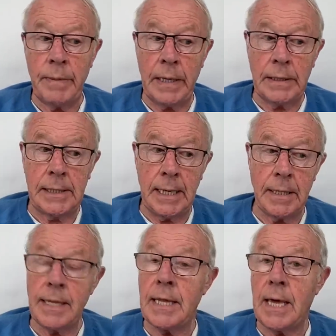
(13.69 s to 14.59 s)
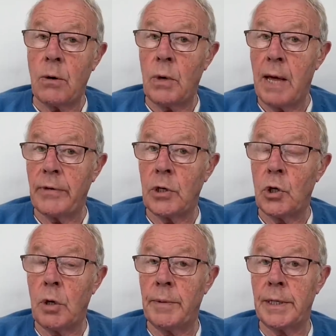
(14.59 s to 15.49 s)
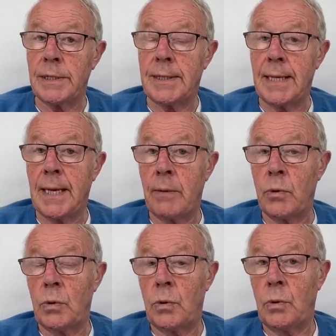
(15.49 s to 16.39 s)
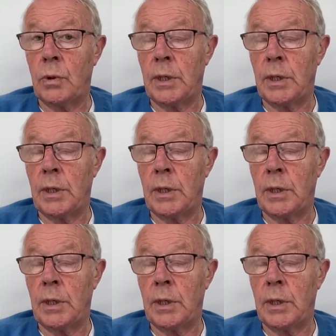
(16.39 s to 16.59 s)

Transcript: But the thing they all have in common is that they were all